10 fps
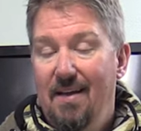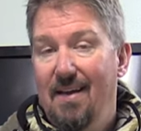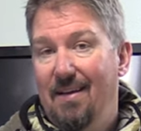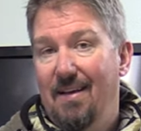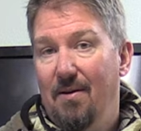
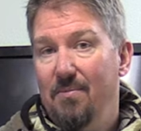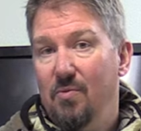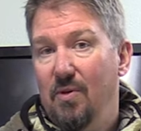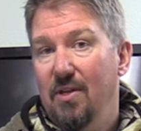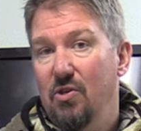and it comes
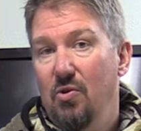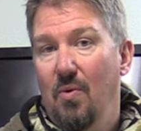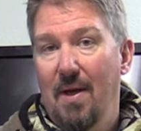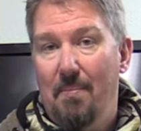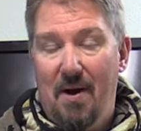with a
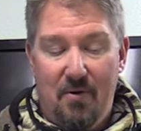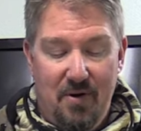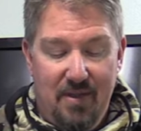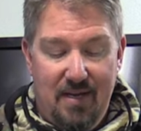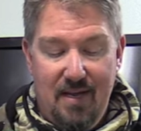two amp
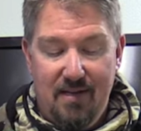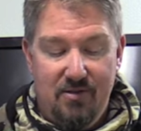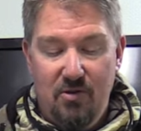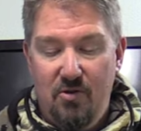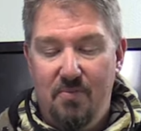hour in the kit.
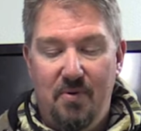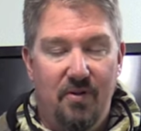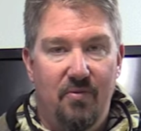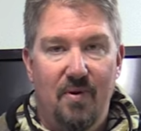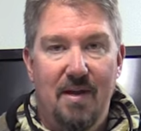So you could put
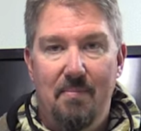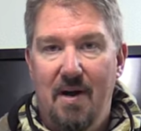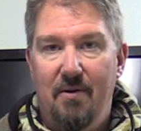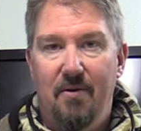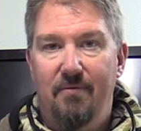a three amp
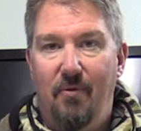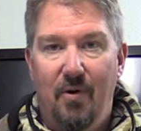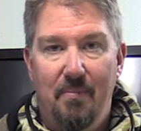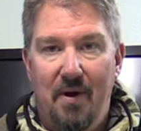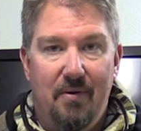hour,
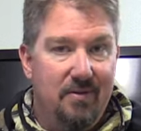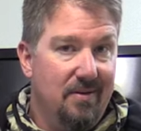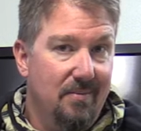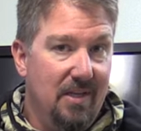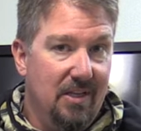four amp hour. It's
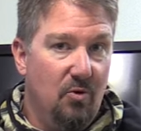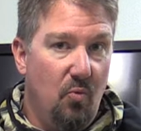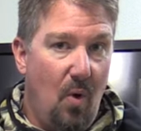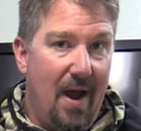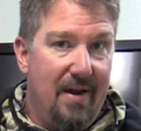gonna be a little
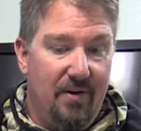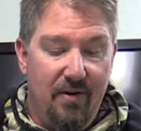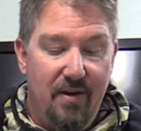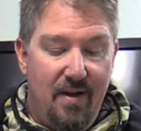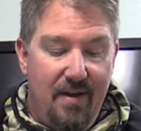
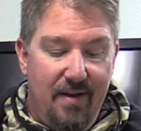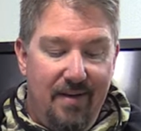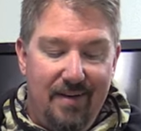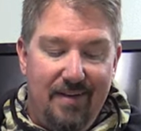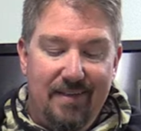wider,
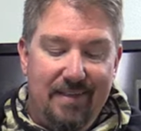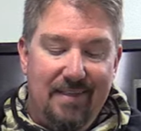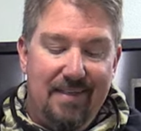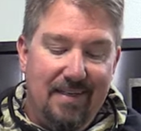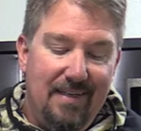and
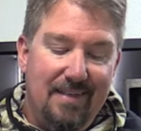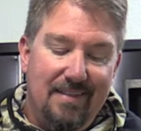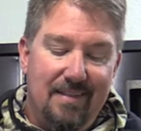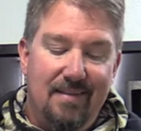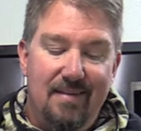
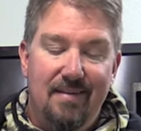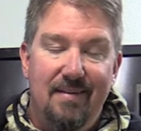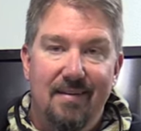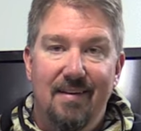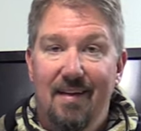
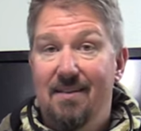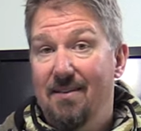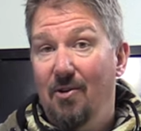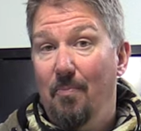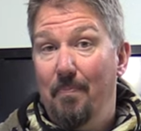it's, it's
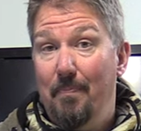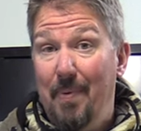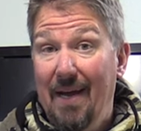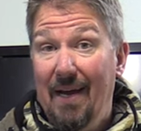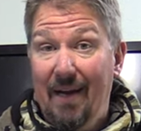still
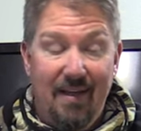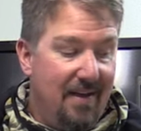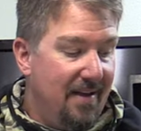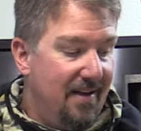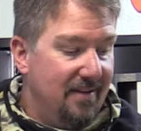big.
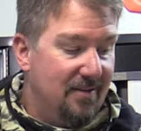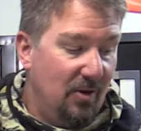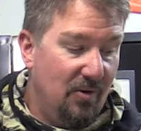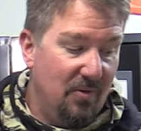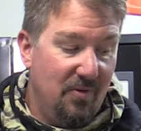
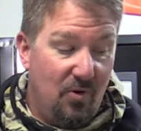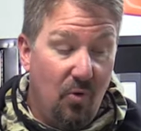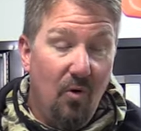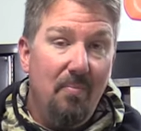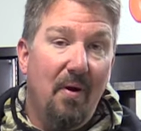So the
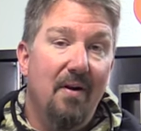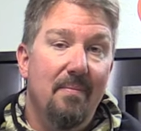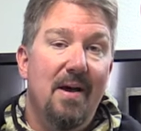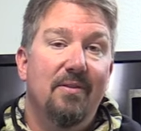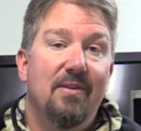cool part
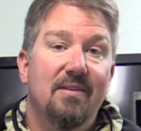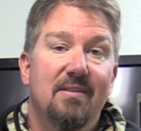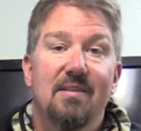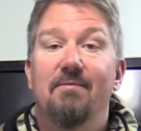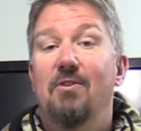about this
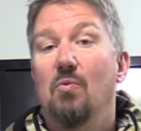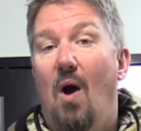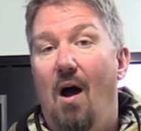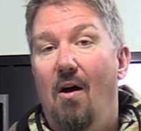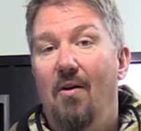is if you
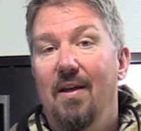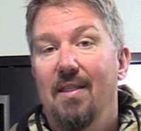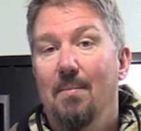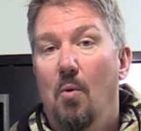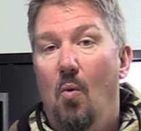are
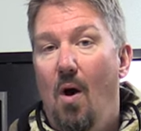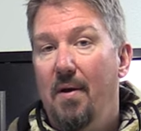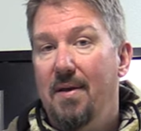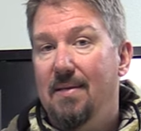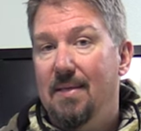in the
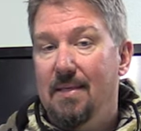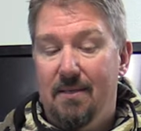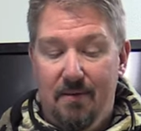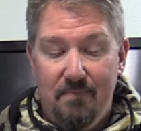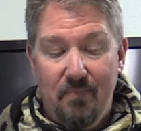Milwaukee
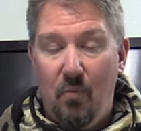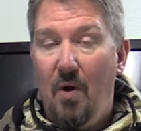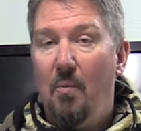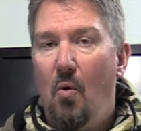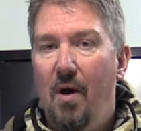system,
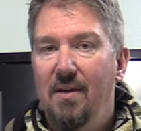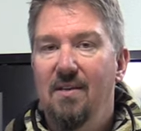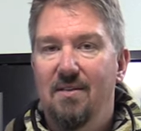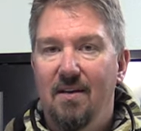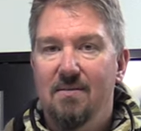while Milwaukee
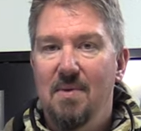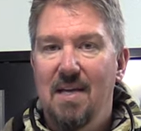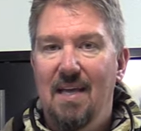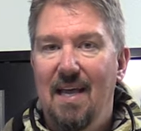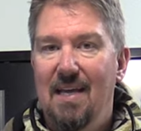does
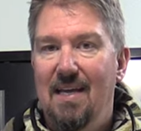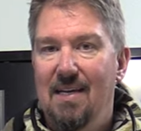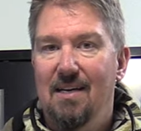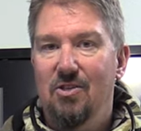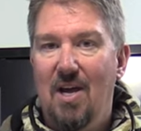make a
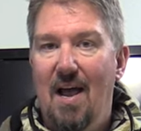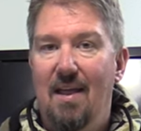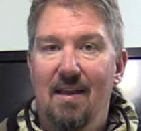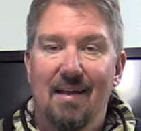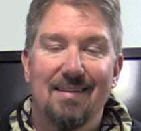heated
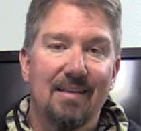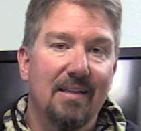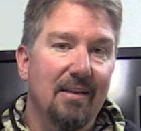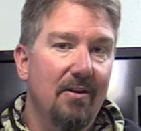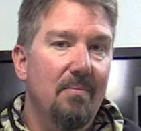jacket, it's a
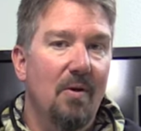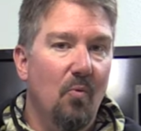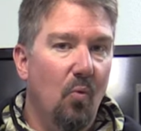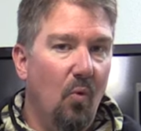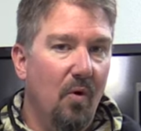little bit
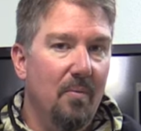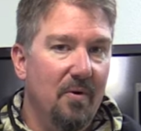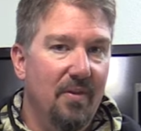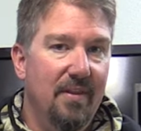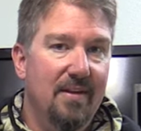
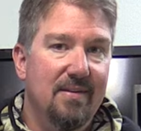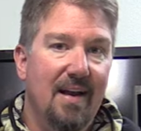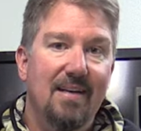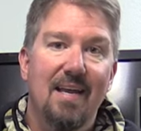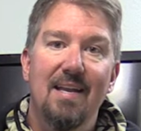warmer than this. And
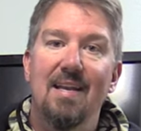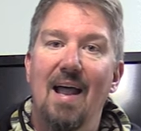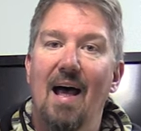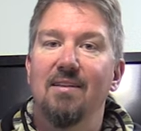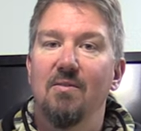I tend
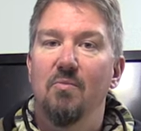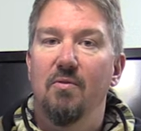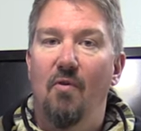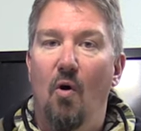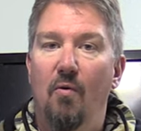not to
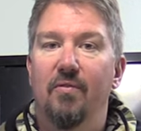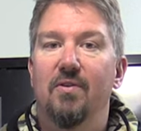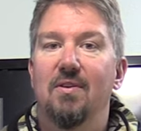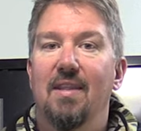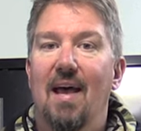move
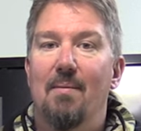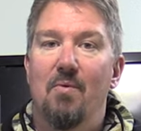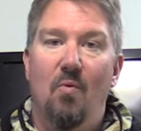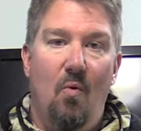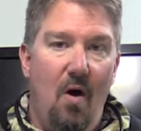over to that
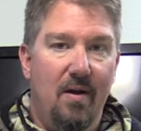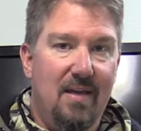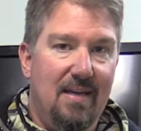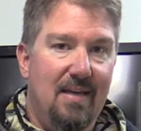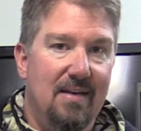
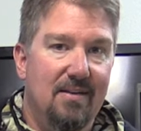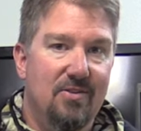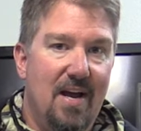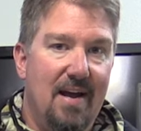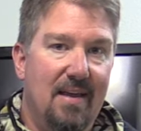Milwaukee heated
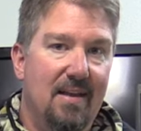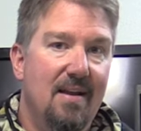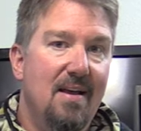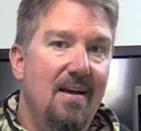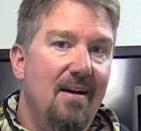
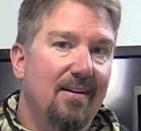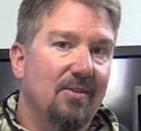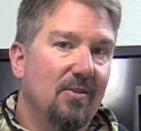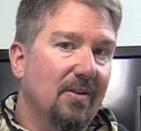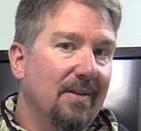jacket
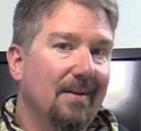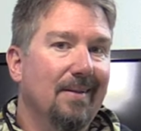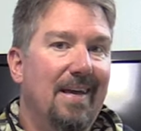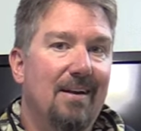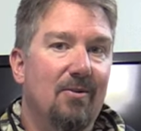until a little
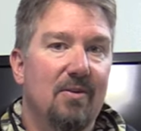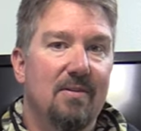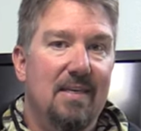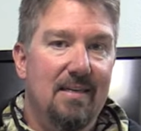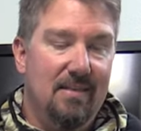later in the
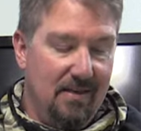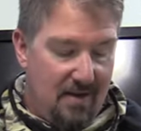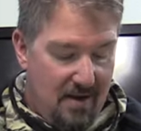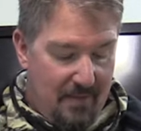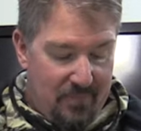season.
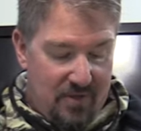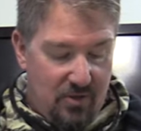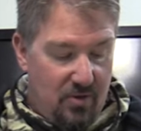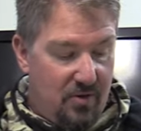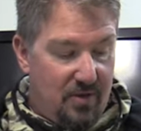
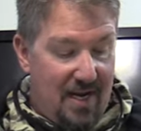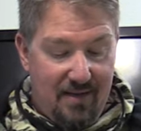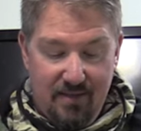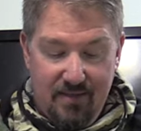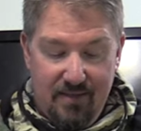So you
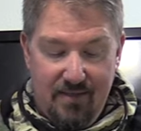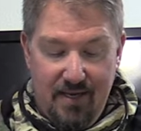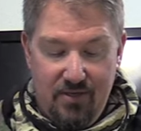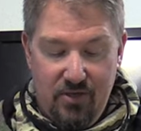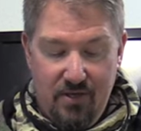take this
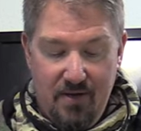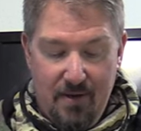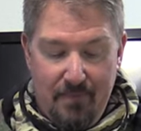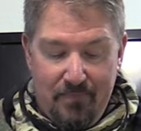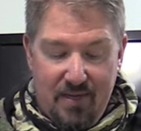extension
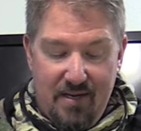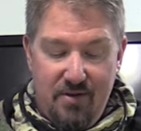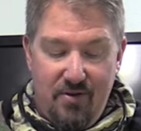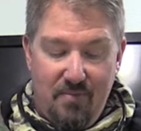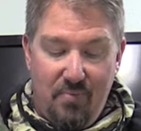and
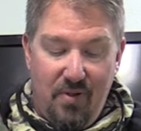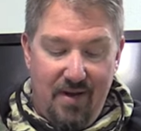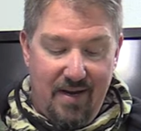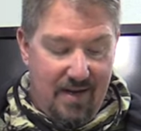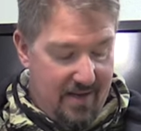you can
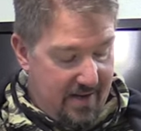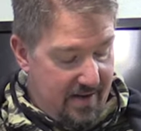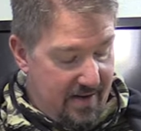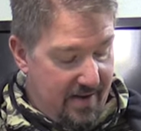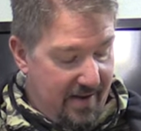plug it
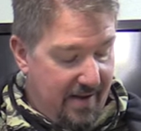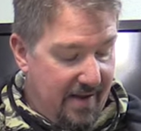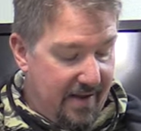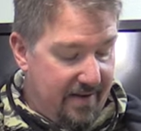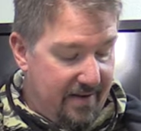in,
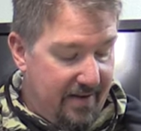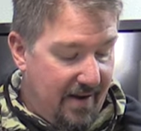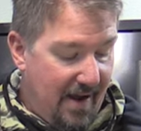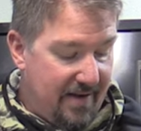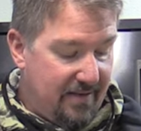and
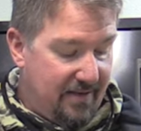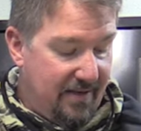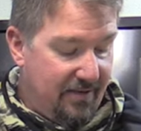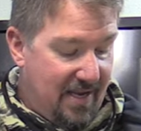I still